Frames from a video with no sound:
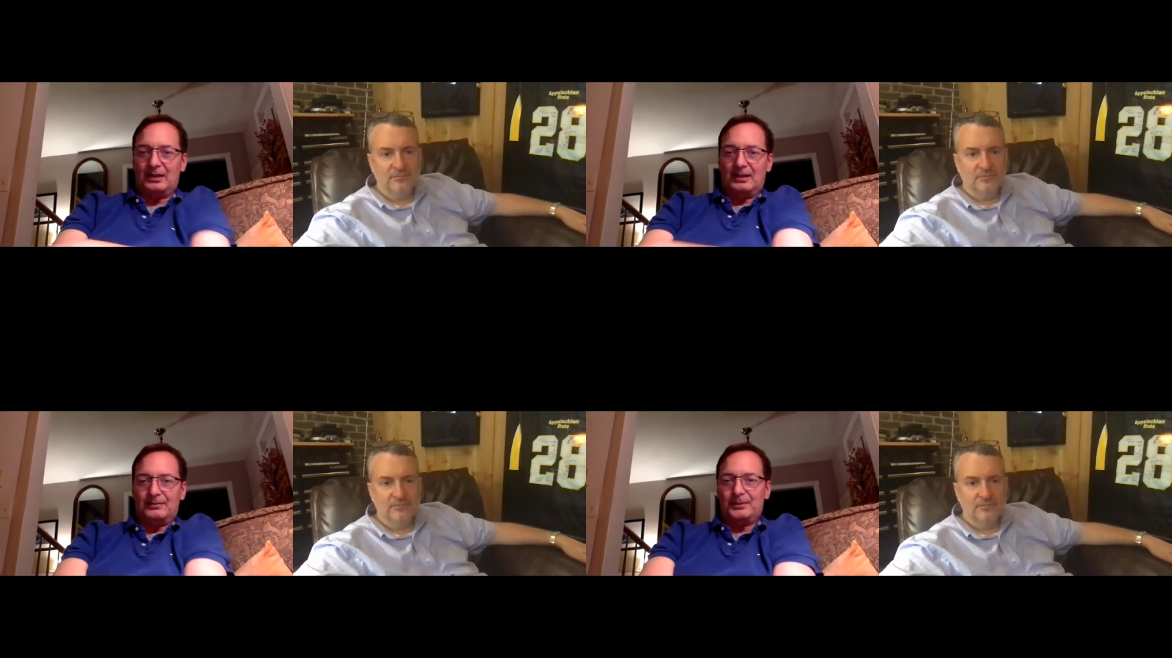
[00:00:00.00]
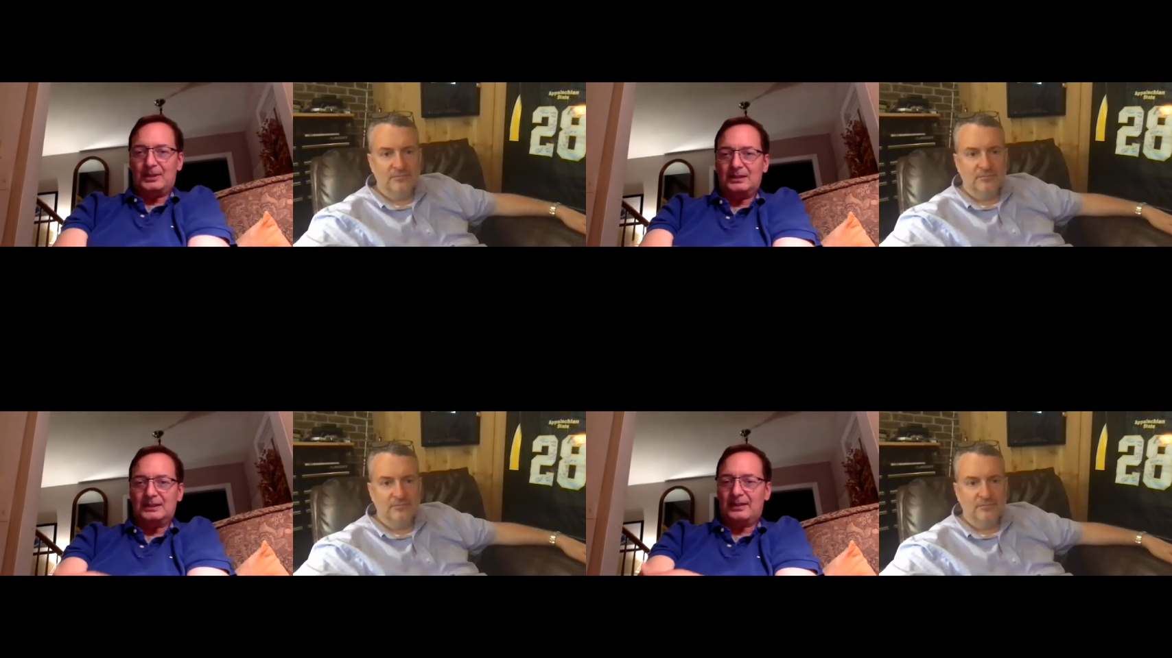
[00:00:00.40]
Speaker 1: because I
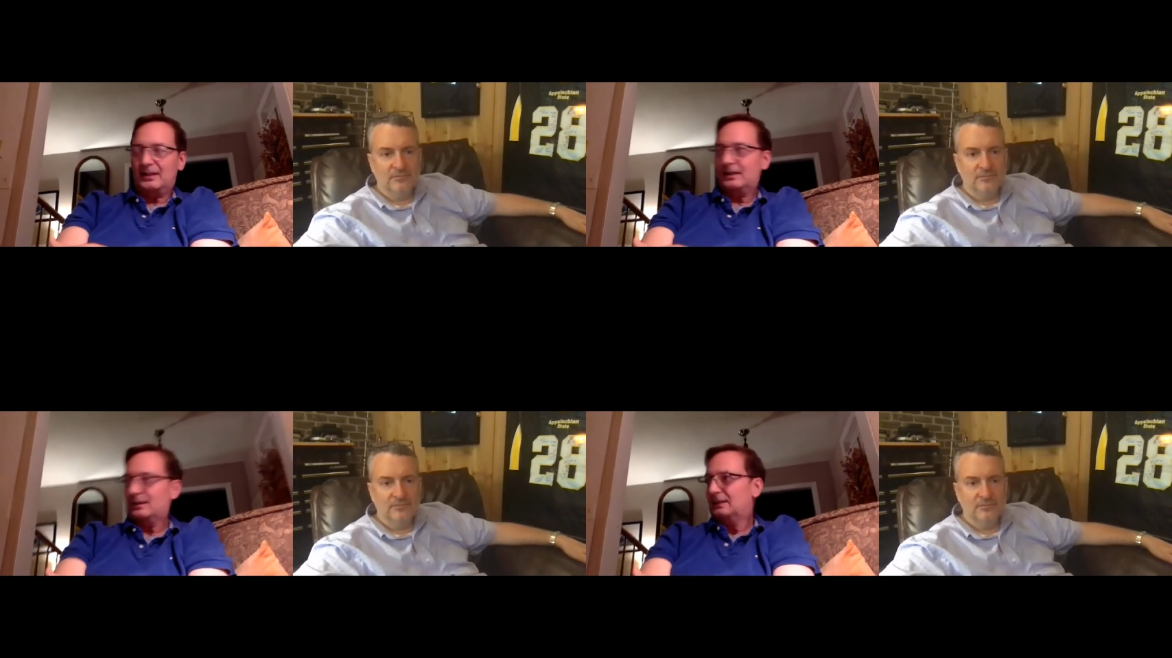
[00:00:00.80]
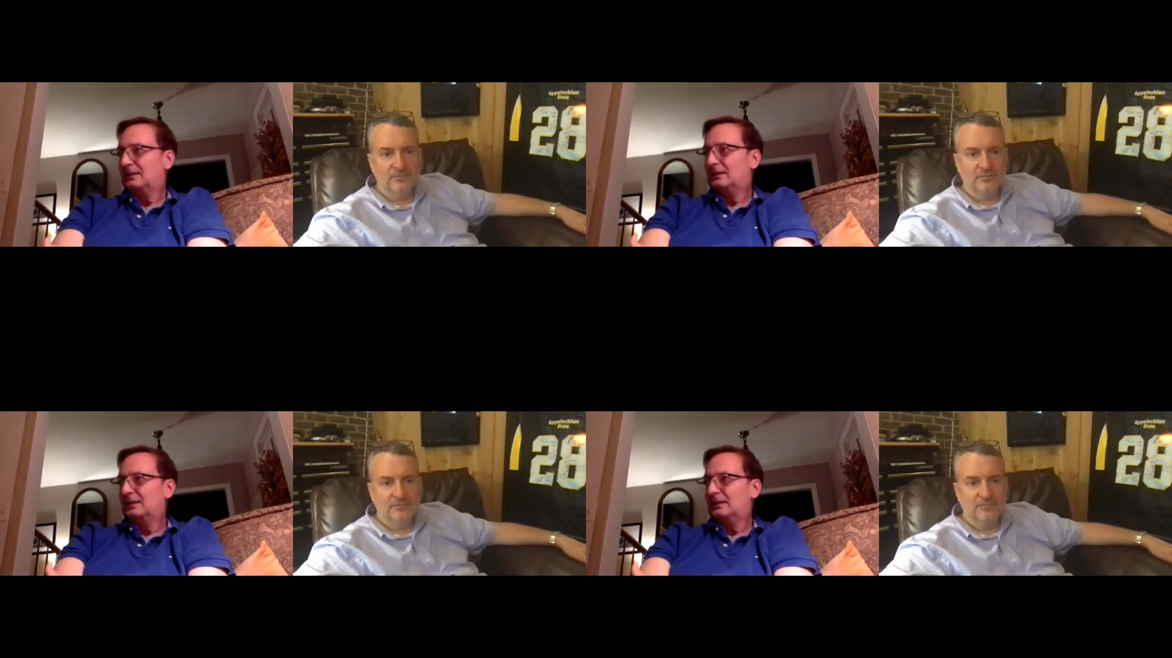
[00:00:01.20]
think
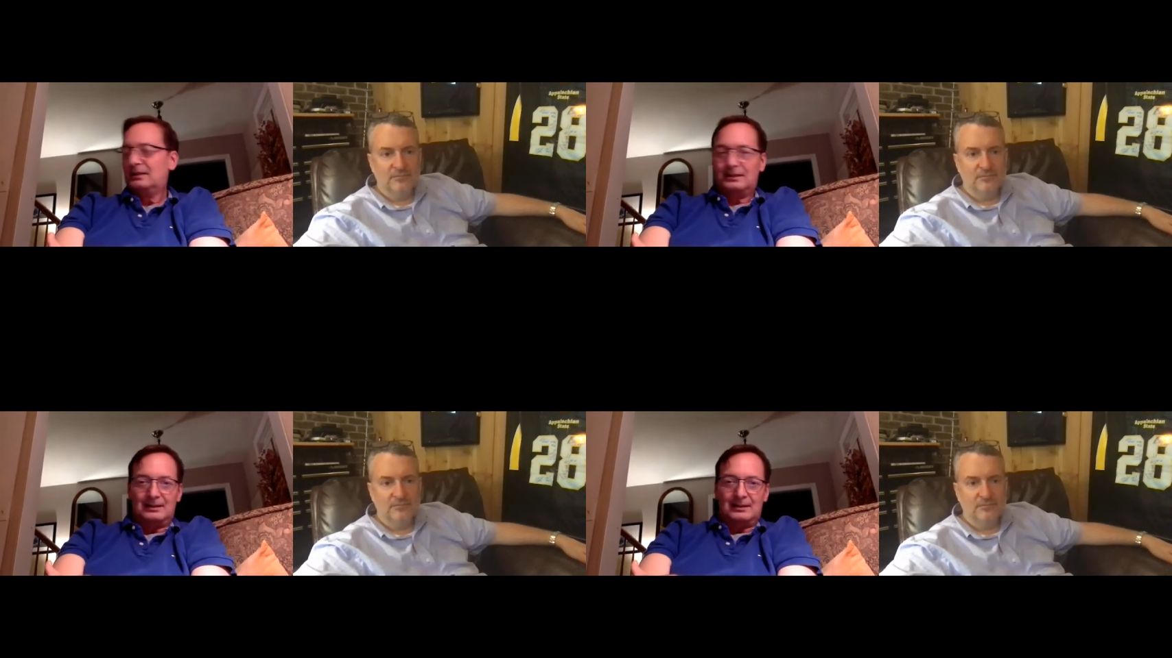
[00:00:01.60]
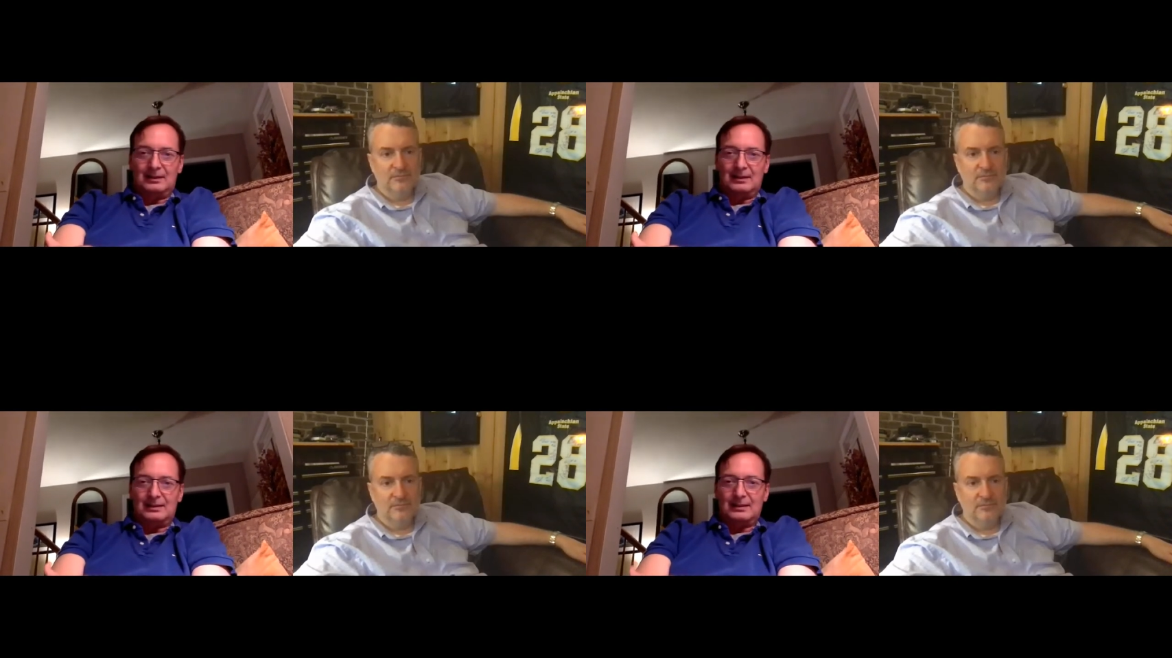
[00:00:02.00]
some
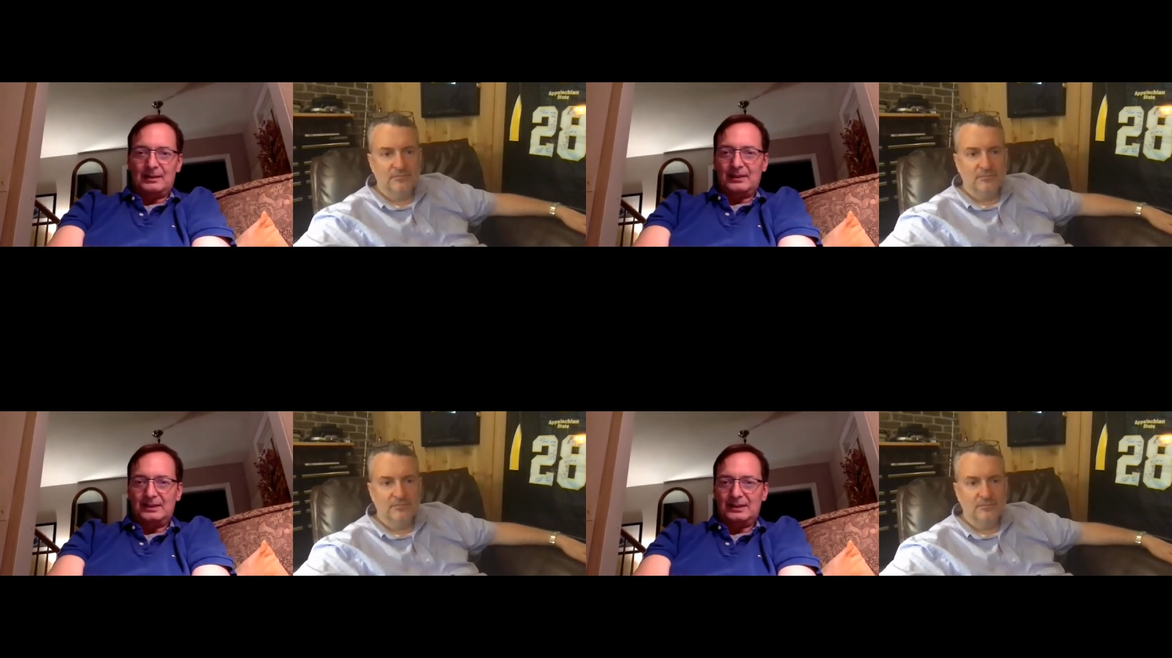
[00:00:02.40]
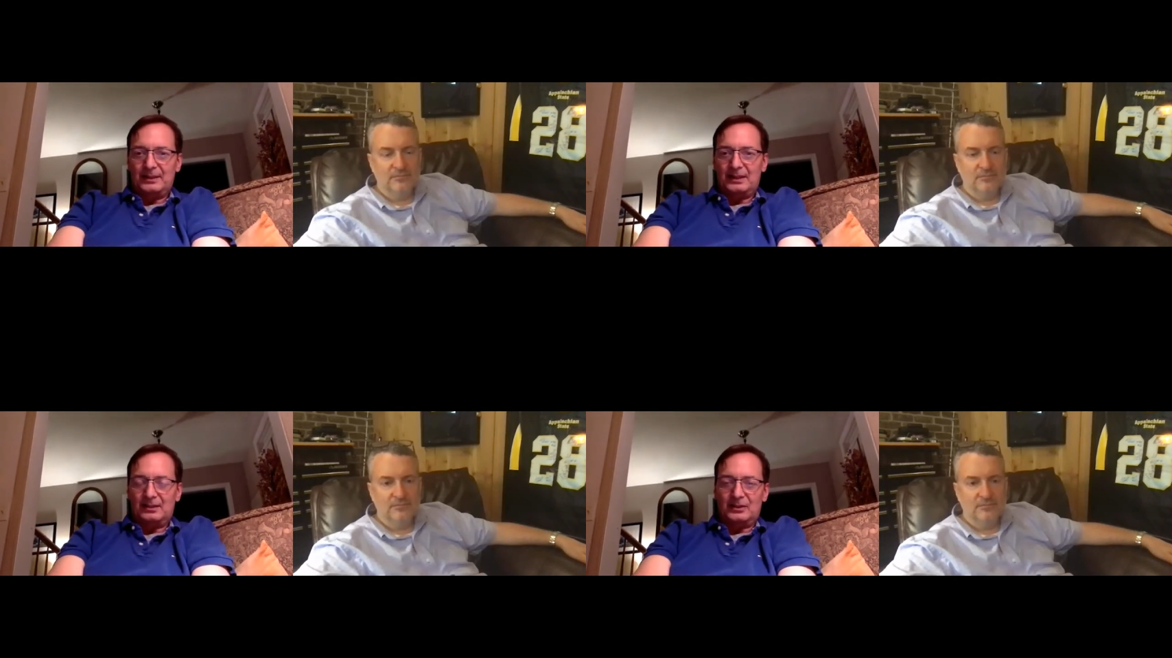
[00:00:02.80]
of us, I mean,
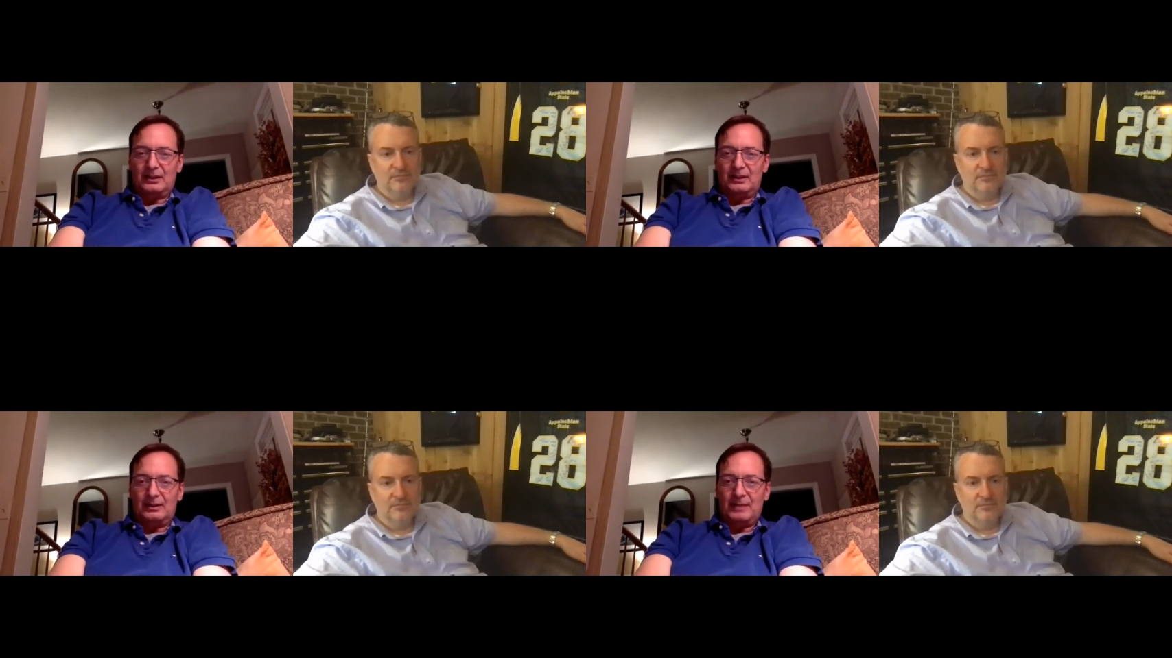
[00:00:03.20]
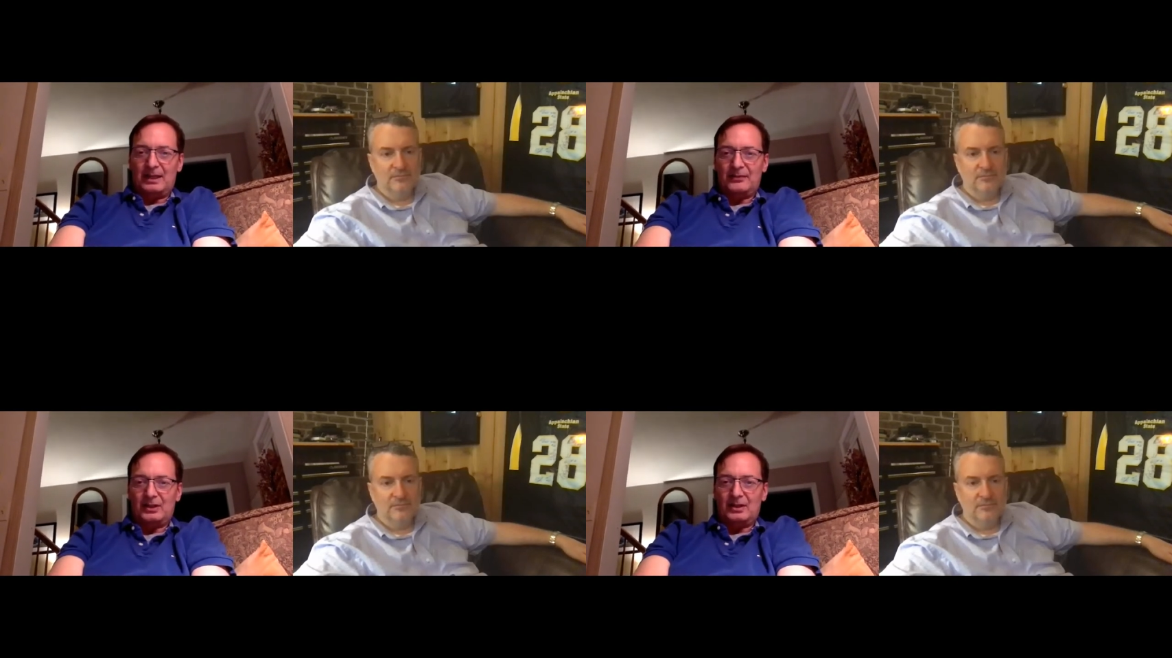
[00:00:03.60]
include you know many of the
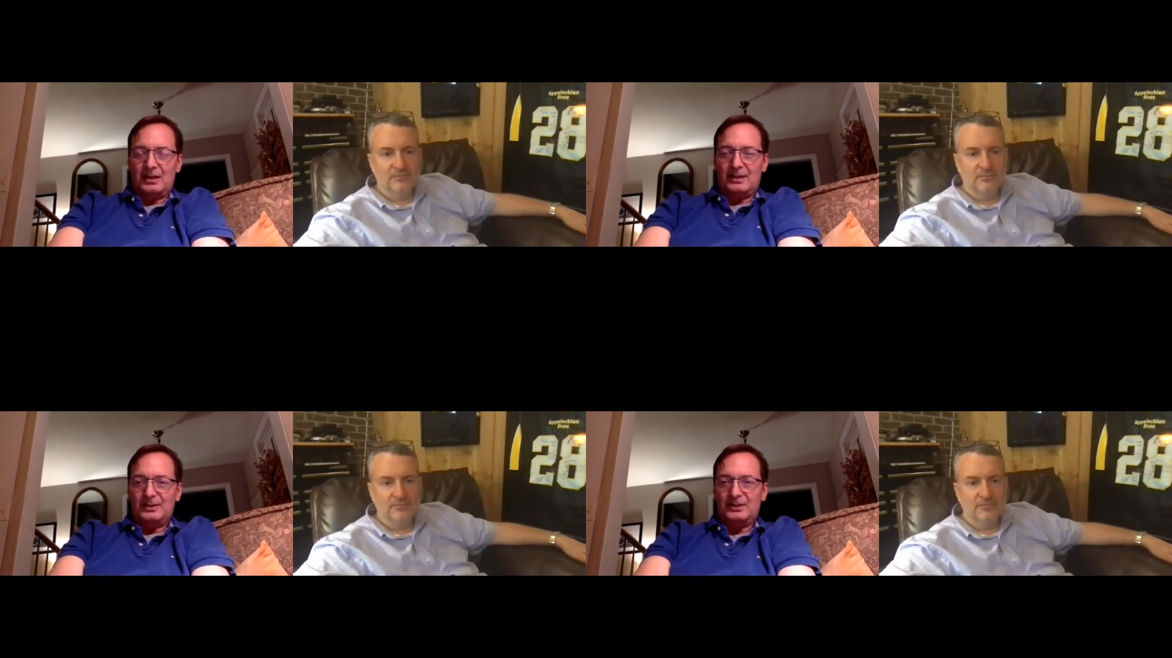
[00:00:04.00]
economists, they